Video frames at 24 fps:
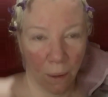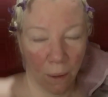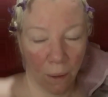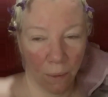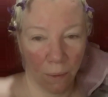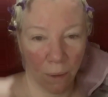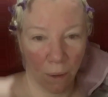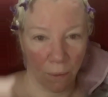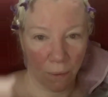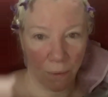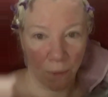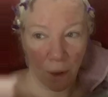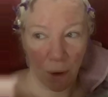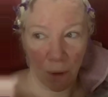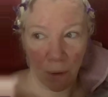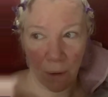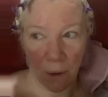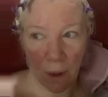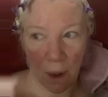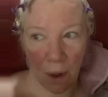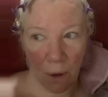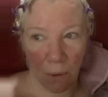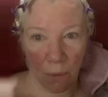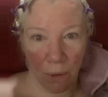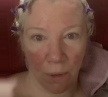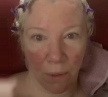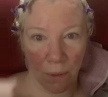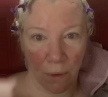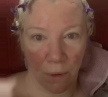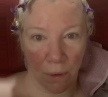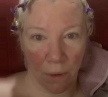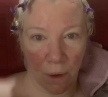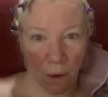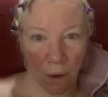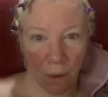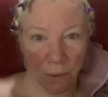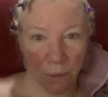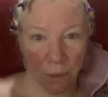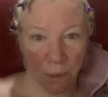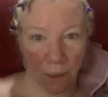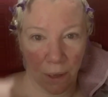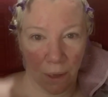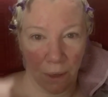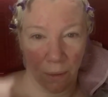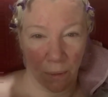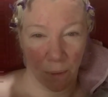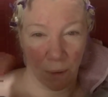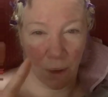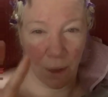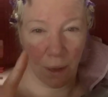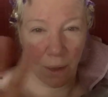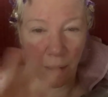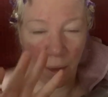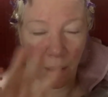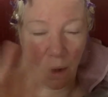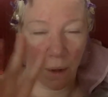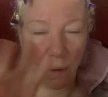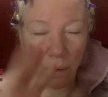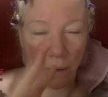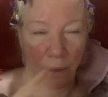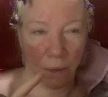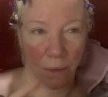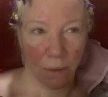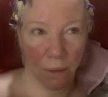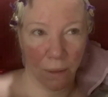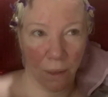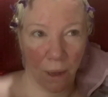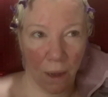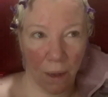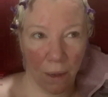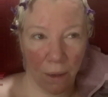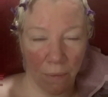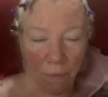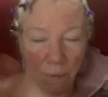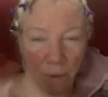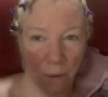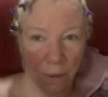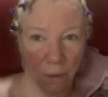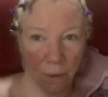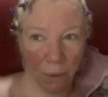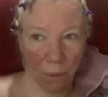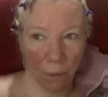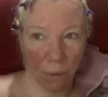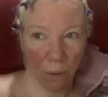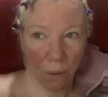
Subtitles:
Now they're out in their yards again. Okay, I'll get to that if I do.